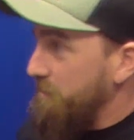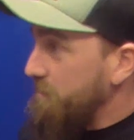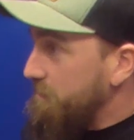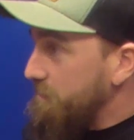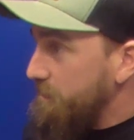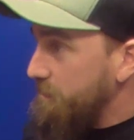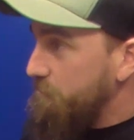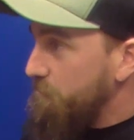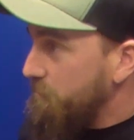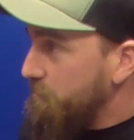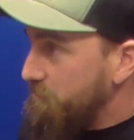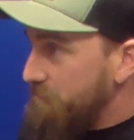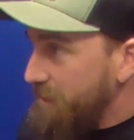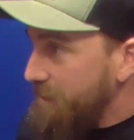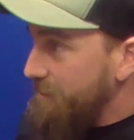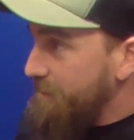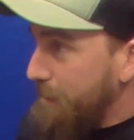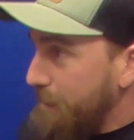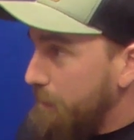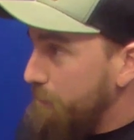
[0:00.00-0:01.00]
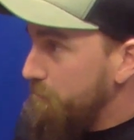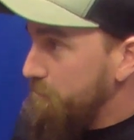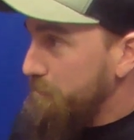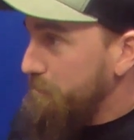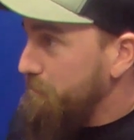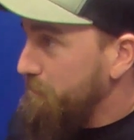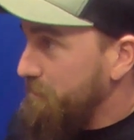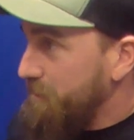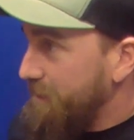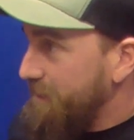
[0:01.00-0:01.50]
been in there 15 times
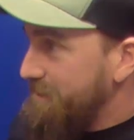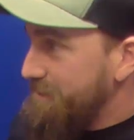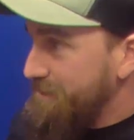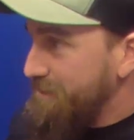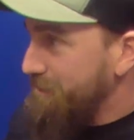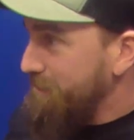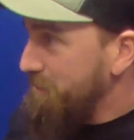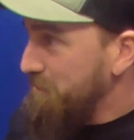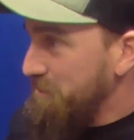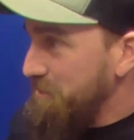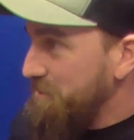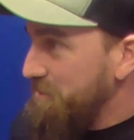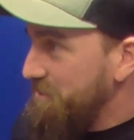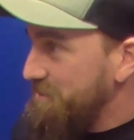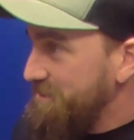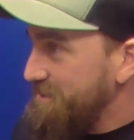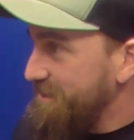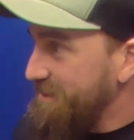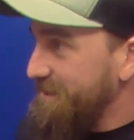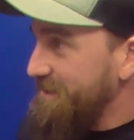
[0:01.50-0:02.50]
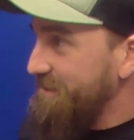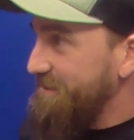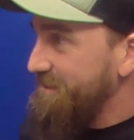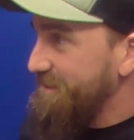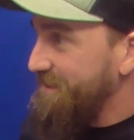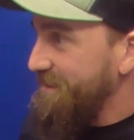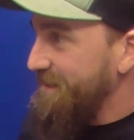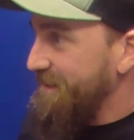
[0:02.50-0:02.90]
over the last two years, you know,